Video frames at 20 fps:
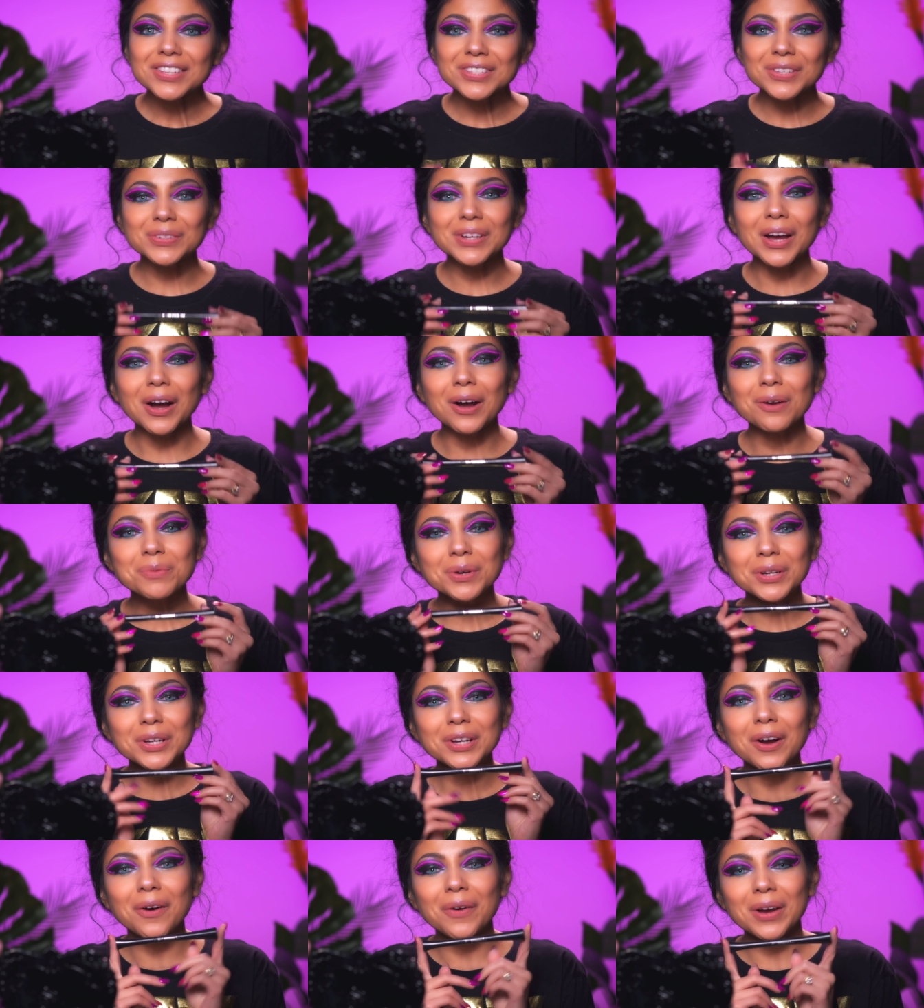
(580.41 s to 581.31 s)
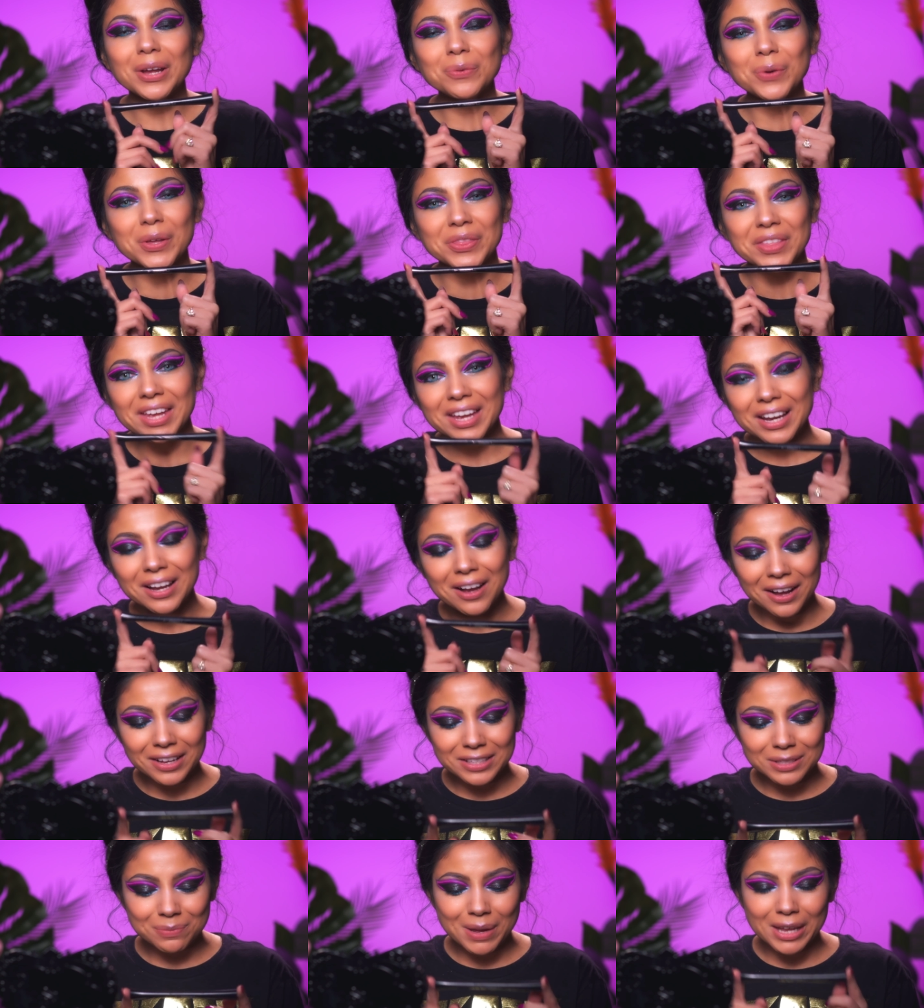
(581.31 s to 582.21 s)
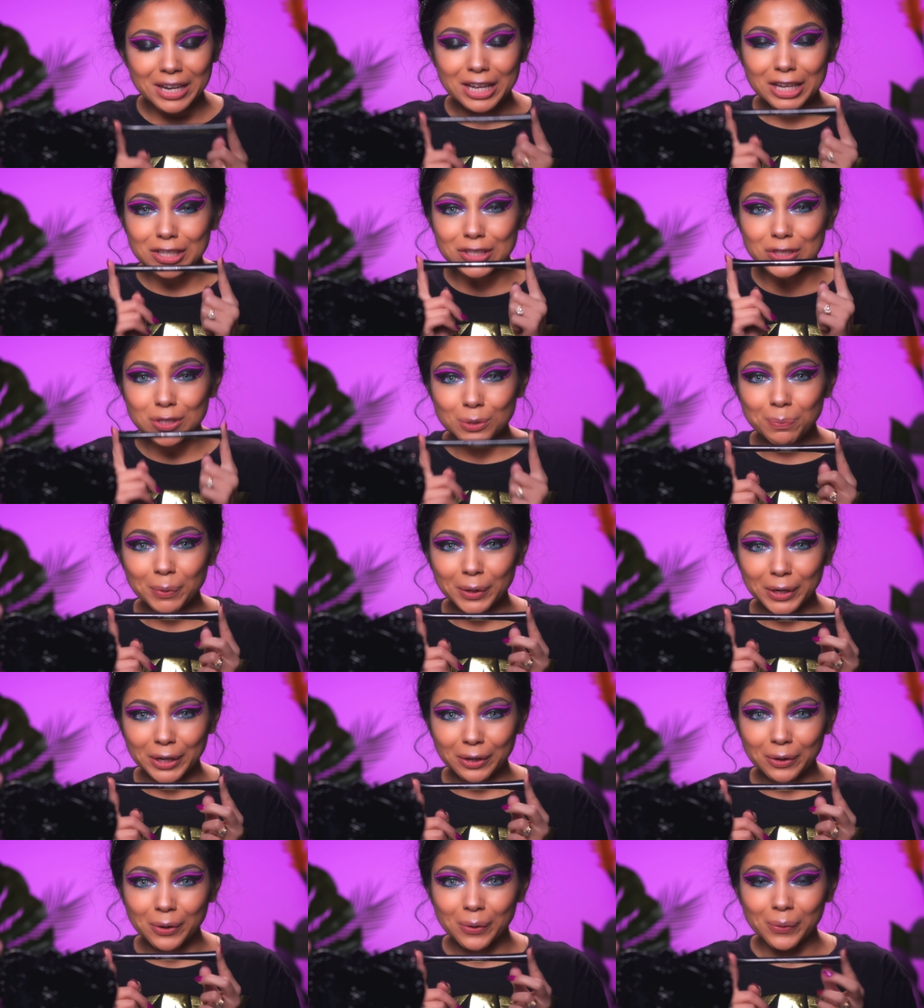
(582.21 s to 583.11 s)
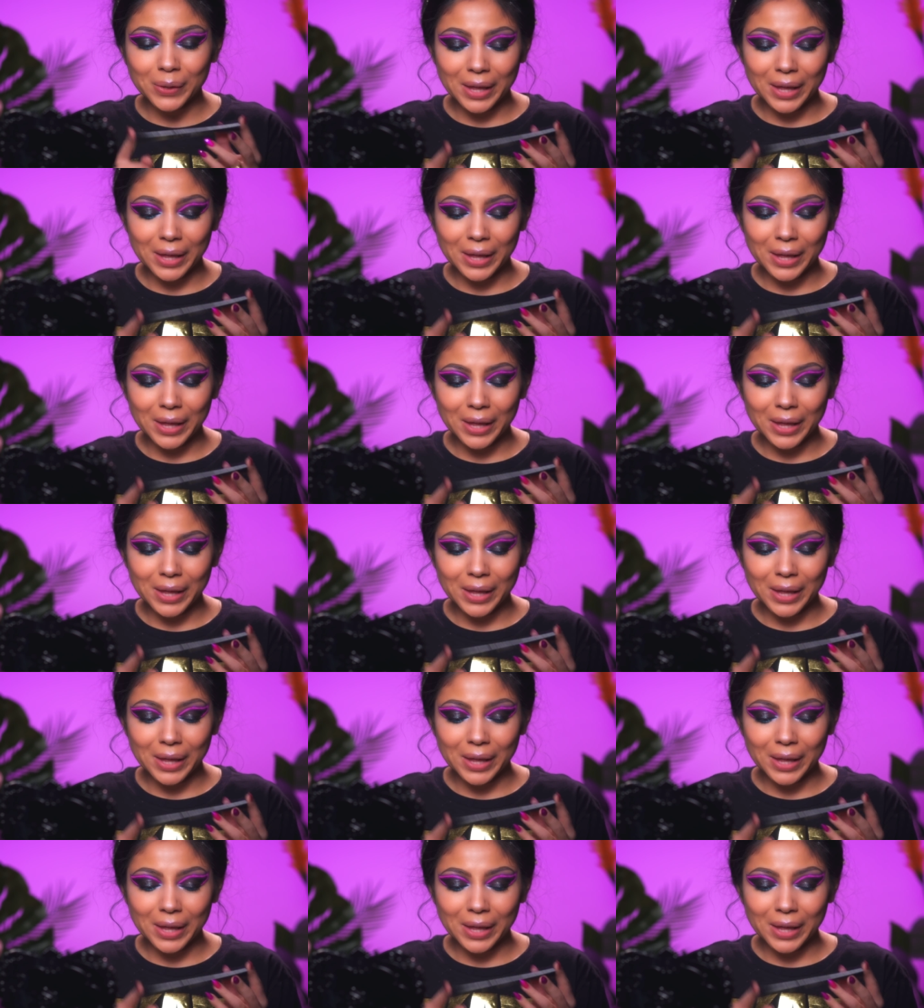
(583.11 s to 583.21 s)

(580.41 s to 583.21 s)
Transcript: So now I'm gonna go in with It Cosmetics Superhero